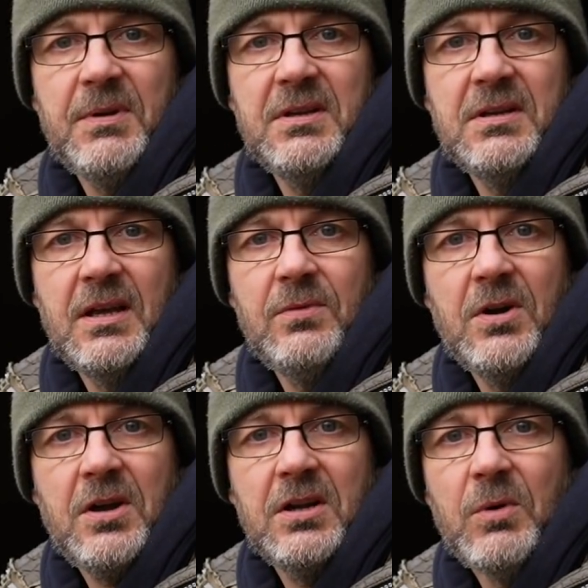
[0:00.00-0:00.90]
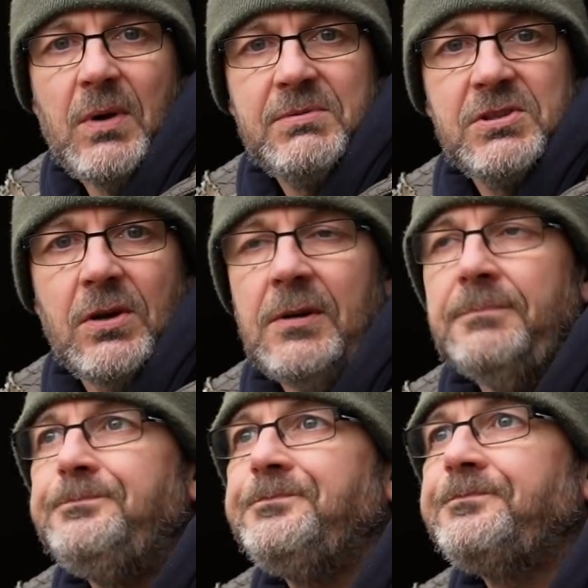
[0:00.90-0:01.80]
I've been working on my website.
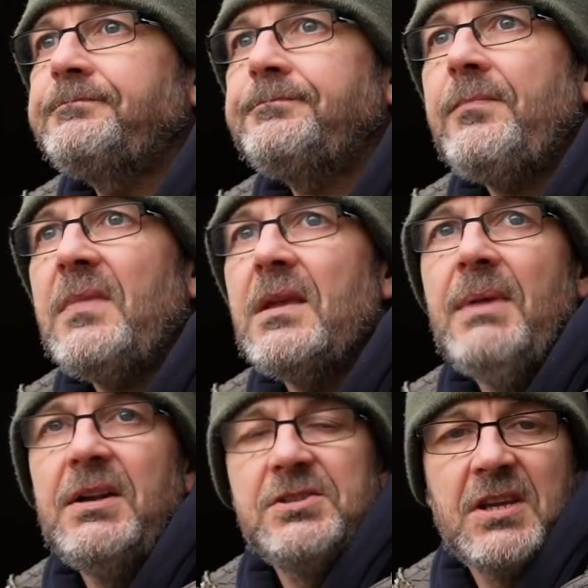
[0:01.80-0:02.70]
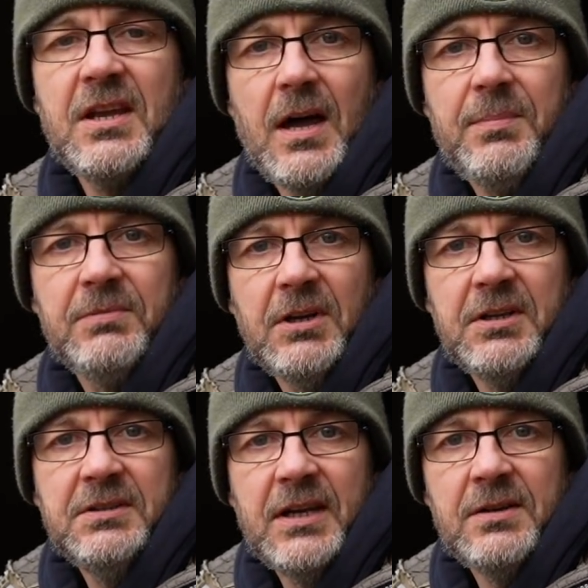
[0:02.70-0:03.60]
Managed to get that up and
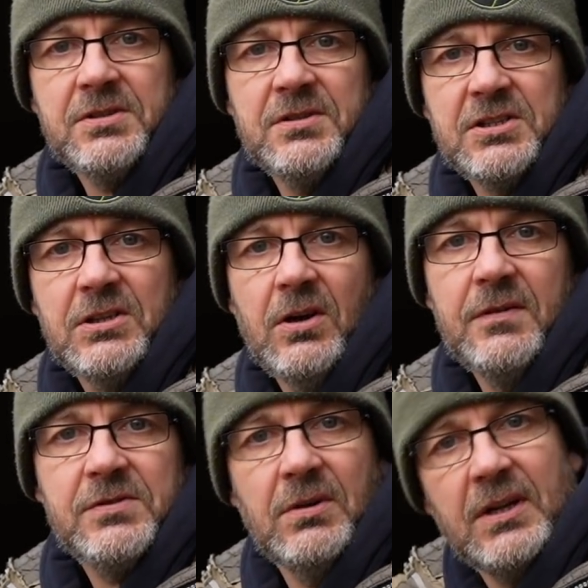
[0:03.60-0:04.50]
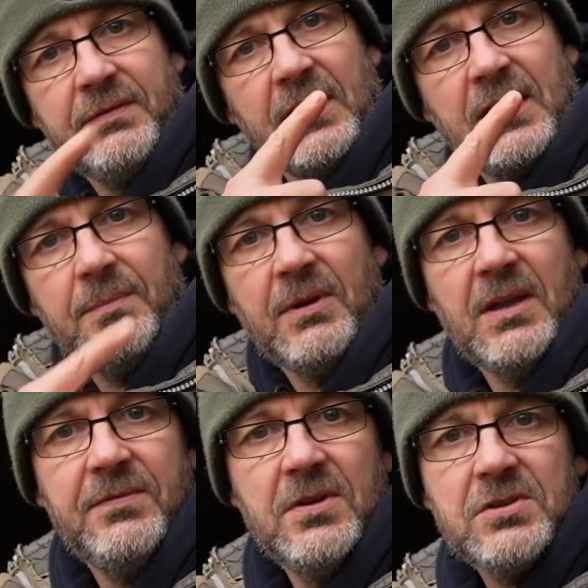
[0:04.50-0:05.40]
running now, so that's live. So I'll leave a link up
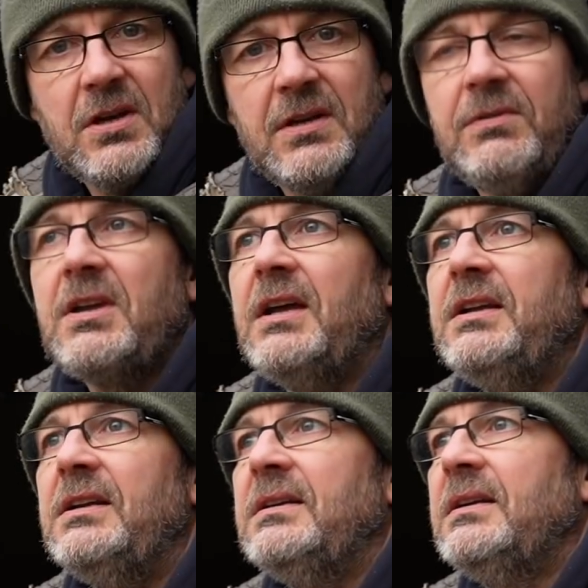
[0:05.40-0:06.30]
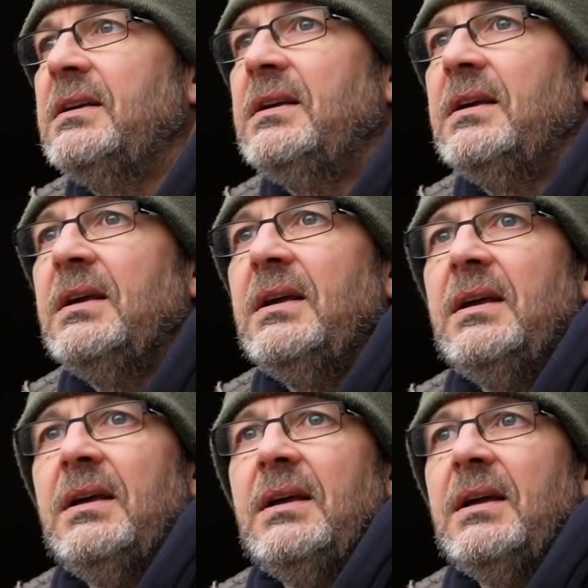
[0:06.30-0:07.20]
here for you to go and have a look at it.
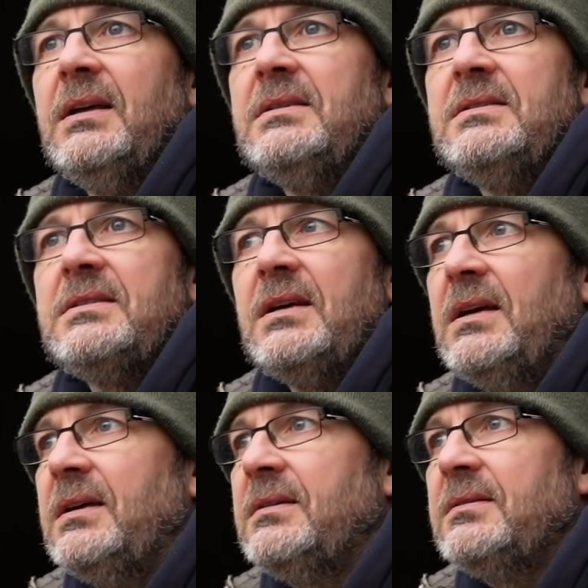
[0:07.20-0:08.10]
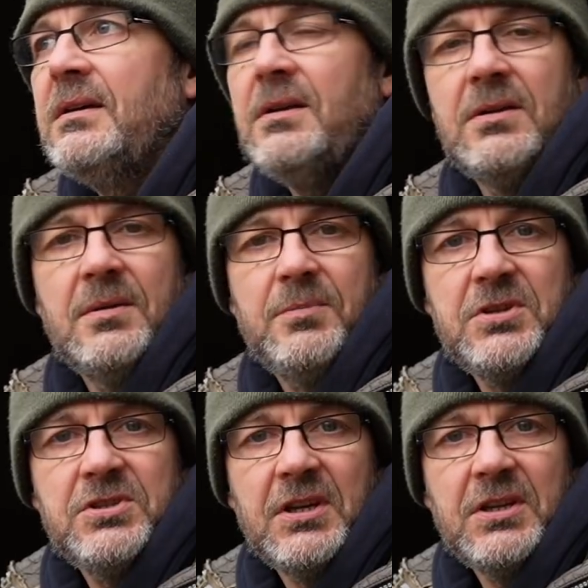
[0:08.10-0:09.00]
And I'd
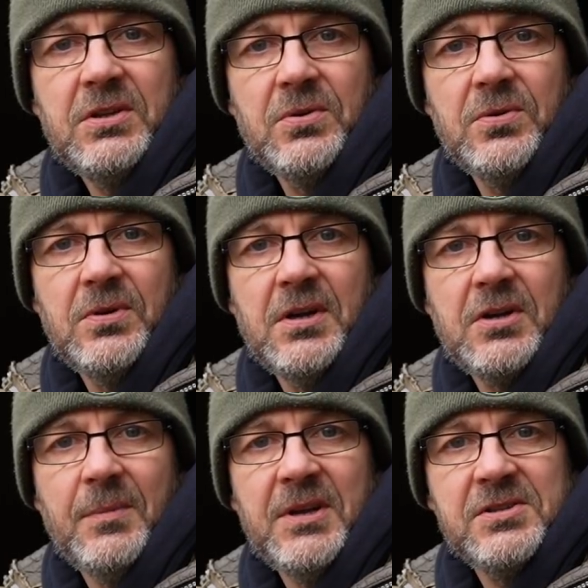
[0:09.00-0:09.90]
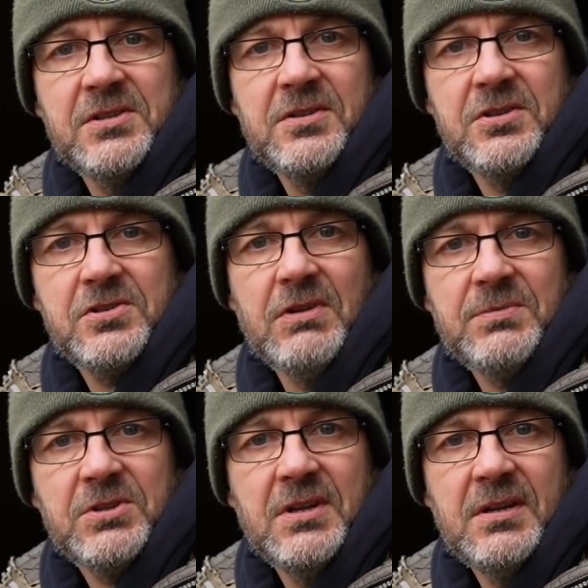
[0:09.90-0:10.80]
appreciate your comments in the
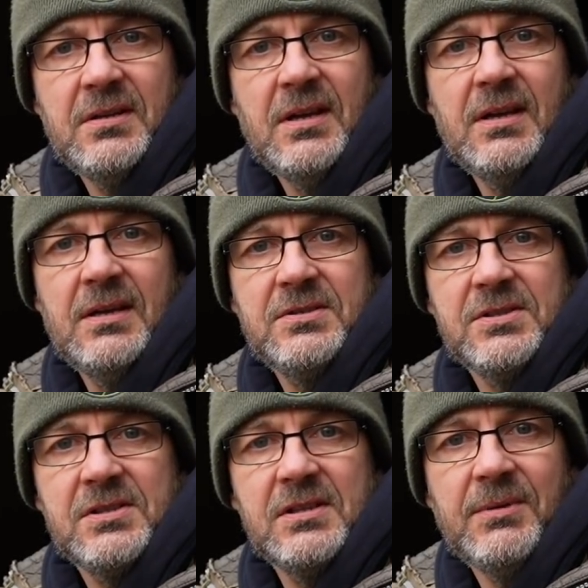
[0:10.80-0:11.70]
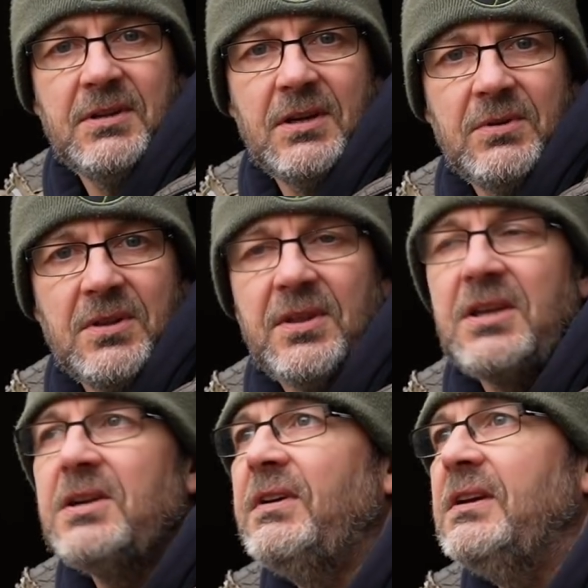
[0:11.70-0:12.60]
description, just to let me know what you
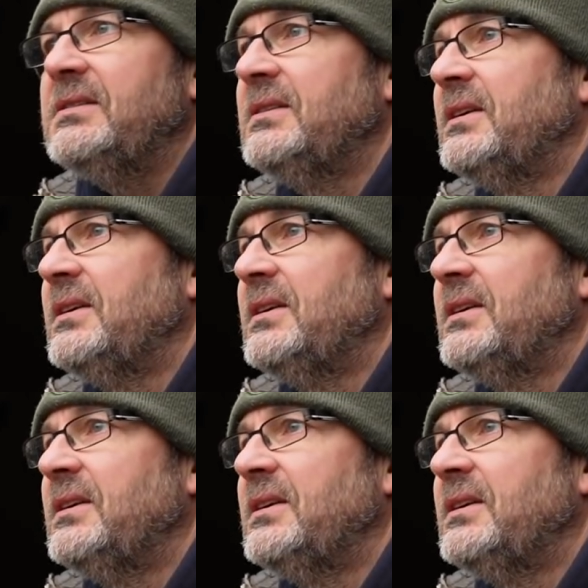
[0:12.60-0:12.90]
think of it.